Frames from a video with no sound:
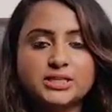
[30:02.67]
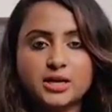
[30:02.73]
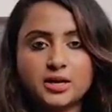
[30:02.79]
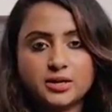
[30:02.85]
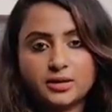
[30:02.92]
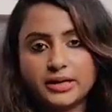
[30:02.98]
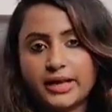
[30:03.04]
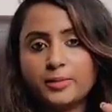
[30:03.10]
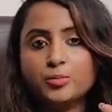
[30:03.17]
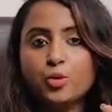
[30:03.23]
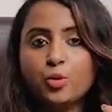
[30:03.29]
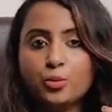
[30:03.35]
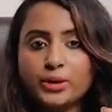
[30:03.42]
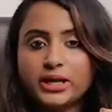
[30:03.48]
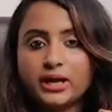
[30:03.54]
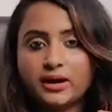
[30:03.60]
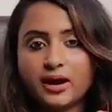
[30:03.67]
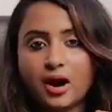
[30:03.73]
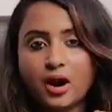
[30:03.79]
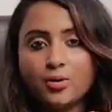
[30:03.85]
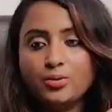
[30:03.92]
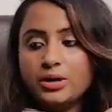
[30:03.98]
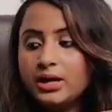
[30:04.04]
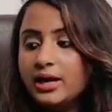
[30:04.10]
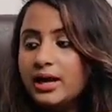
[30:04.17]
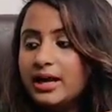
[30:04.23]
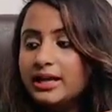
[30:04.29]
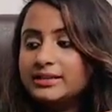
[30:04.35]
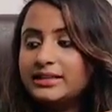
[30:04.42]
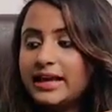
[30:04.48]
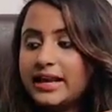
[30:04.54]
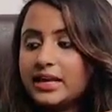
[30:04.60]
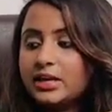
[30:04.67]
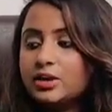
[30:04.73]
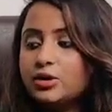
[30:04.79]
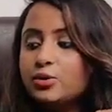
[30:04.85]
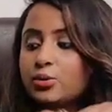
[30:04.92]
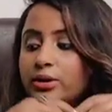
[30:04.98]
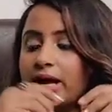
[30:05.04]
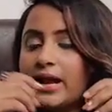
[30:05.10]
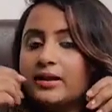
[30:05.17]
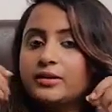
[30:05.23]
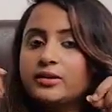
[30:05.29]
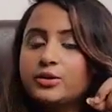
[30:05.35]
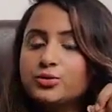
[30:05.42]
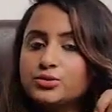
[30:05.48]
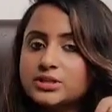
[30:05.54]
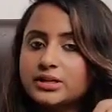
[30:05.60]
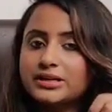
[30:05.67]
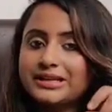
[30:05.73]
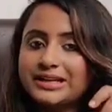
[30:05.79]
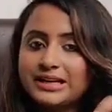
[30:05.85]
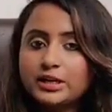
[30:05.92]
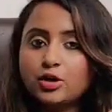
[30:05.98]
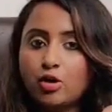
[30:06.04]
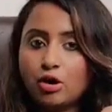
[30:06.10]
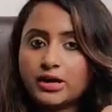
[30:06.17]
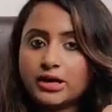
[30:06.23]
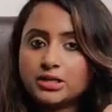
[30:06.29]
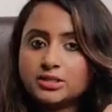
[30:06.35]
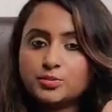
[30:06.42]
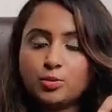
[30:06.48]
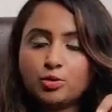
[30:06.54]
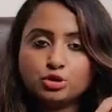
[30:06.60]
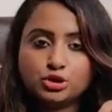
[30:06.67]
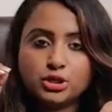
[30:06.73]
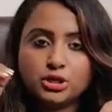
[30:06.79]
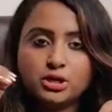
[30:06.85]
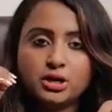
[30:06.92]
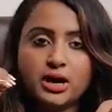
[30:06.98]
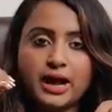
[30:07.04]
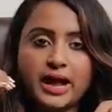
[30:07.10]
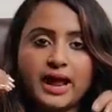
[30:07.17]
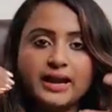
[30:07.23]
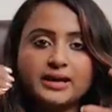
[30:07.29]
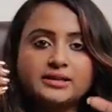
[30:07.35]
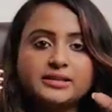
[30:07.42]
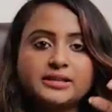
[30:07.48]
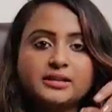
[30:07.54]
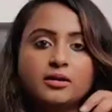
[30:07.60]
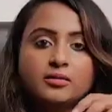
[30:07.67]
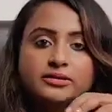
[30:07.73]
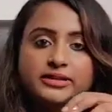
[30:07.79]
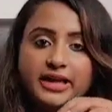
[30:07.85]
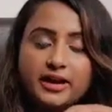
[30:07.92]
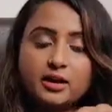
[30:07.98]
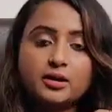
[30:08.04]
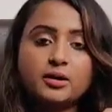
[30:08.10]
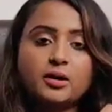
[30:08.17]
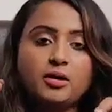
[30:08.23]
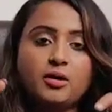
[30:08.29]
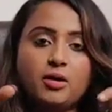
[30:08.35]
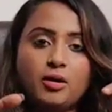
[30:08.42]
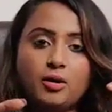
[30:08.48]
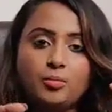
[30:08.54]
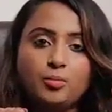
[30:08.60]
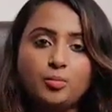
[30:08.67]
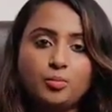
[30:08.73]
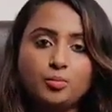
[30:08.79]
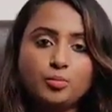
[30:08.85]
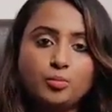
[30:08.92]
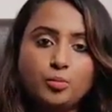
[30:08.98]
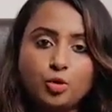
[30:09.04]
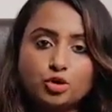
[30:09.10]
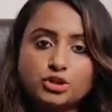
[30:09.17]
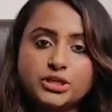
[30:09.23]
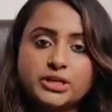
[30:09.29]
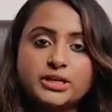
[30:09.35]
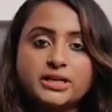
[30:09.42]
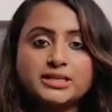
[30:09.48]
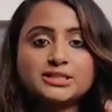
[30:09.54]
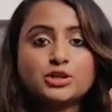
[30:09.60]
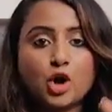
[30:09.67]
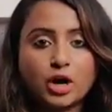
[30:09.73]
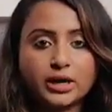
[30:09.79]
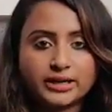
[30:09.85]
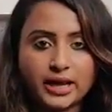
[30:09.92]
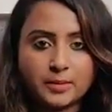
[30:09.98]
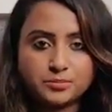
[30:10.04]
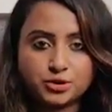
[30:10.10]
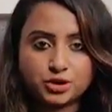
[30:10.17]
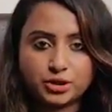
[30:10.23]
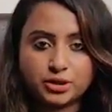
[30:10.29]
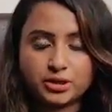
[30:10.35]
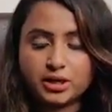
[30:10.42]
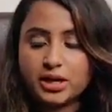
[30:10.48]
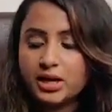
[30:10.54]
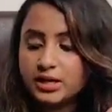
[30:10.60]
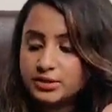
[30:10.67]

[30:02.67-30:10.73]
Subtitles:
are like moving around, then you can use a really long exposure and their motion is not captured.